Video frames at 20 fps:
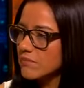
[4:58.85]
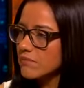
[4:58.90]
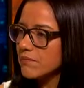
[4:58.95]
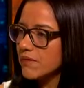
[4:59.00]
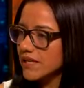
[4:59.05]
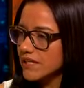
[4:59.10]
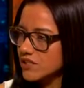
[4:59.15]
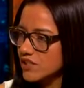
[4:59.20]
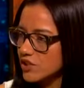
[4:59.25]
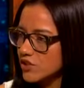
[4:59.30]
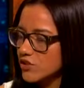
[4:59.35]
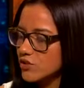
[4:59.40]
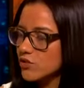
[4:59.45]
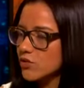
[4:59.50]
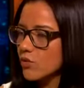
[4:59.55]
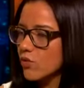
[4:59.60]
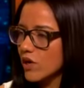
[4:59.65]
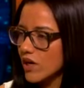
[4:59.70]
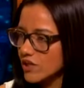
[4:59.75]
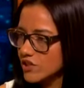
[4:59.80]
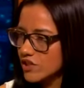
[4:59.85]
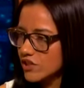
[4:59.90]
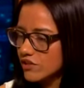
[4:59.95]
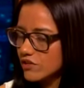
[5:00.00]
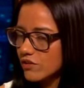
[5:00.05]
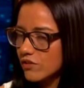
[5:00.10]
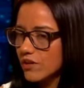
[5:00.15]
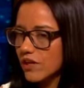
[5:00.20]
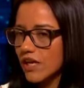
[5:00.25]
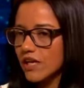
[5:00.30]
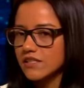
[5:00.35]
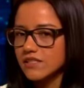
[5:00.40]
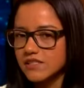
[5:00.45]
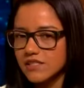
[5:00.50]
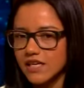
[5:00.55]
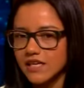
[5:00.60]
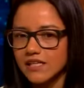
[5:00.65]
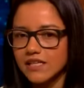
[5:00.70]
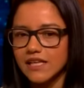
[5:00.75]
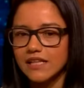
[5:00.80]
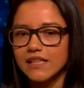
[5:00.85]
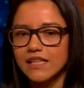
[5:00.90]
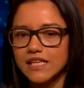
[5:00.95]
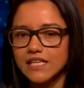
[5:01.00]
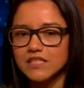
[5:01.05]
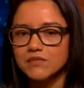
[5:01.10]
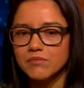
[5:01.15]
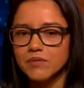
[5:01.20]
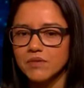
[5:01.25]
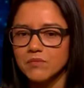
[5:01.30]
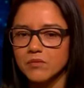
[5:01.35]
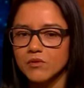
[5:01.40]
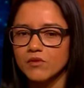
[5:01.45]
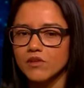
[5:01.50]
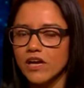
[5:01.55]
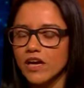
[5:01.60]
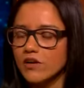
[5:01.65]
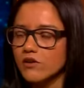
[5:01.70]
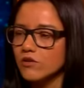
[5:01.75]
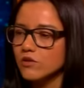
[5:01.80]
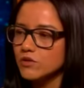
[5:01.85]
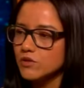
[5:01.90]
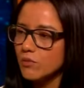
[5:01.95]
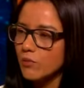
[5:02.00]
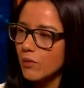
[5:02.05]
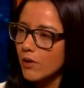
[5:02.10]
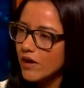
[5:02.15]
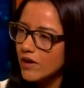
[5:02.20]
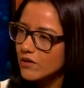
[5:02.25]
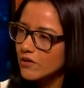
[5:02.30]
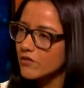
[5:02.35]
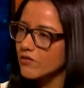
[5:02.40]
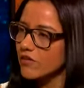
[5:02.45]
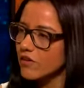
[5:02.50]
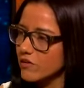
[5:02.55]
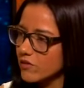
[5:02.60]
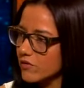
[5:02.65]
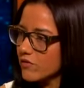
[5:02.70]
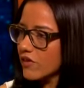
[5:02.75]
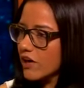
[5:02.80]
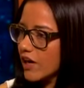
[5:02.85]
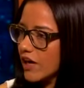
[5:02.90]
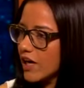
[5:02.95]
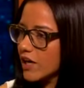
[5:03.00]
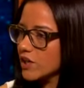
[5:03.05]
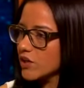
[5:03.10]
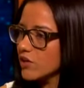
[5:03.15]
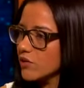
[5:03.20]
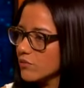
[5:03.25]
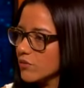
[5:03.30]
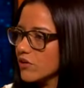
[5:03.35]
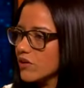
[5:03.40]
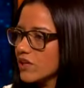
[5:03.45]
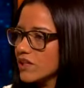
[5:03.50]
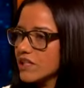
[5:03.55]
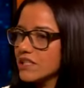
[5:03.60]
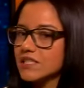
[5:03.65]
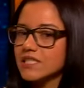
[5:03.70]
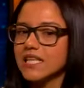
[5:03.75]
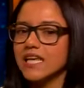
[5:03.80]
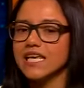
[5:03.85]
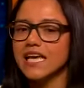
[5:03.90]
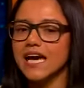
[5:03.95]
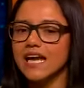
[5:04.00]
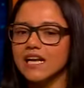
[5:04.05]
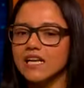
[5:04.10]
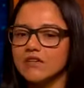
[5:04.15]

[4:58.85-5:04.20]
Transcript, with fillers: message to Washington and say that these people are also part of, of, our communities. They are